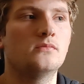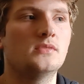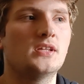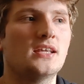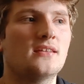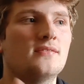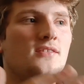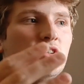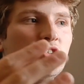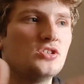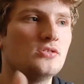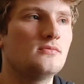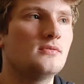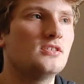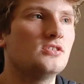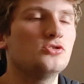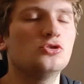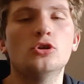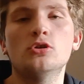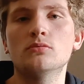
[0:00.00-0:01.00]

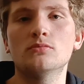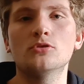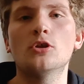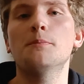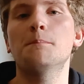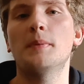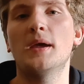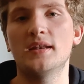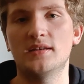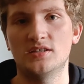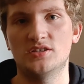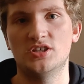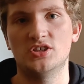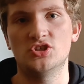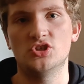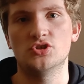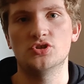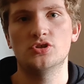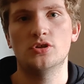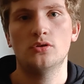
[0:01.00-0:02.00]
Not bad
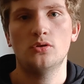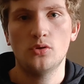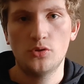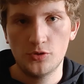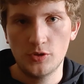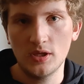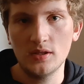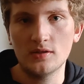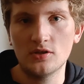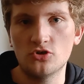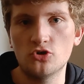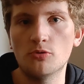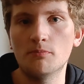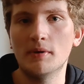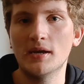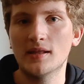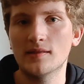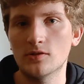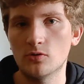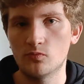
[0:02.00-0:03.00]
decisions. You think that you're
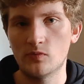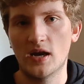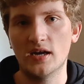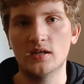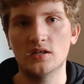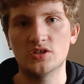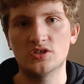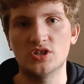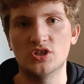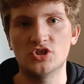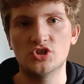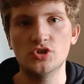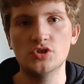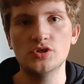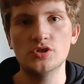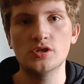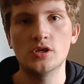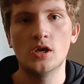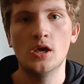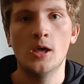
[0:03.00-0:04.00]
making the right
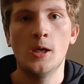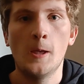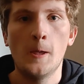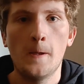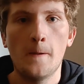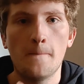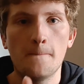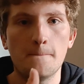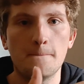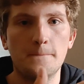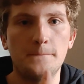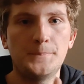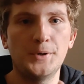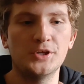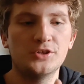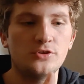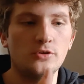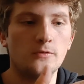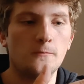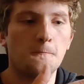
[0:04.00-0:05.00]
decisions,
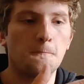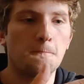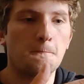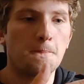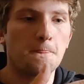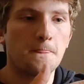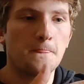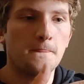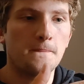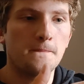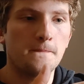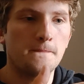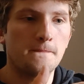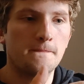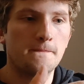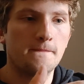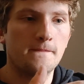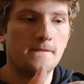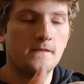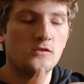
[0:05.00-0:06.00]
but
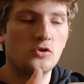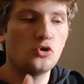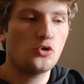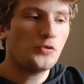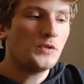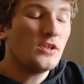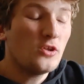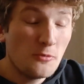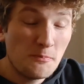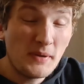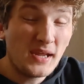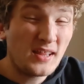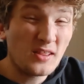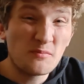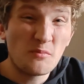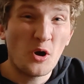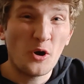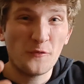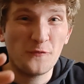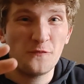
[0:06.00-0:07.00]
you think you're
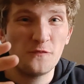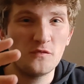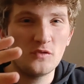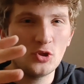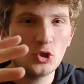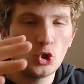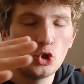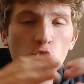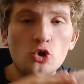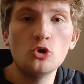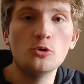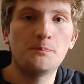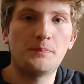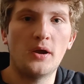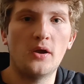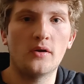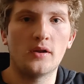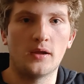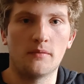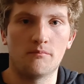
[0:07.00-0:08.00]
making them off your new
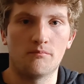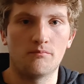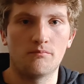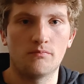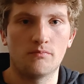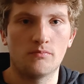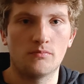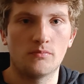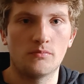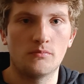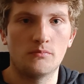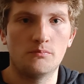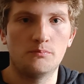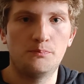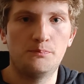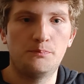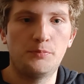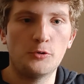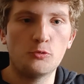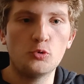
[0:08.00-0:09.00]
paradigm.
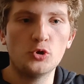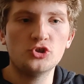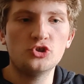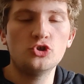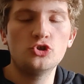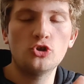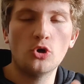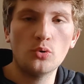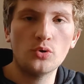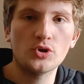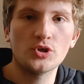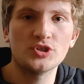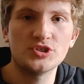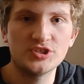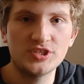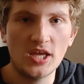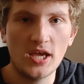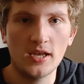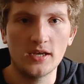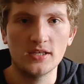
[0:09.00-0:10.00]
But what you don't
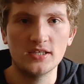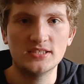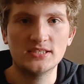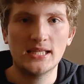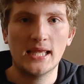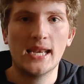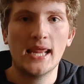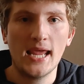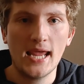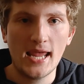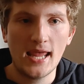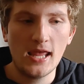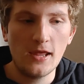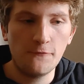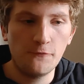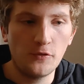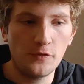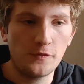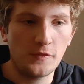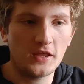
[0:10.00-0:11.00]
understand is that
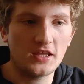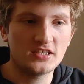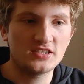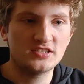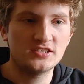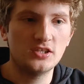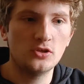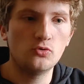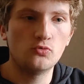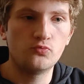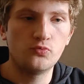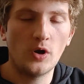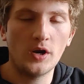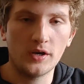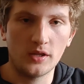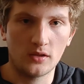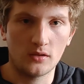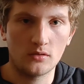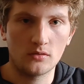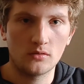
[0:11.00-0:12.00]
everything is still
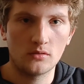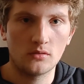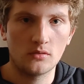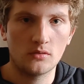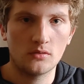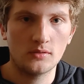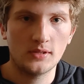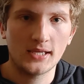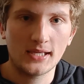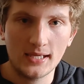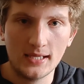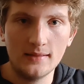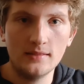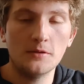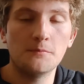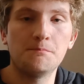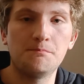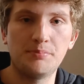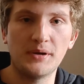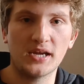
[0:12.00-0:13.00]
running, like, in
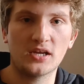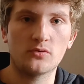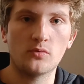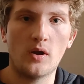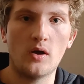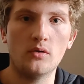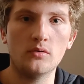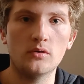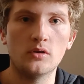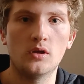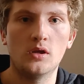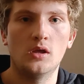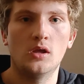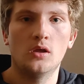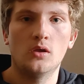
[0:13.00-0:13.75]
the background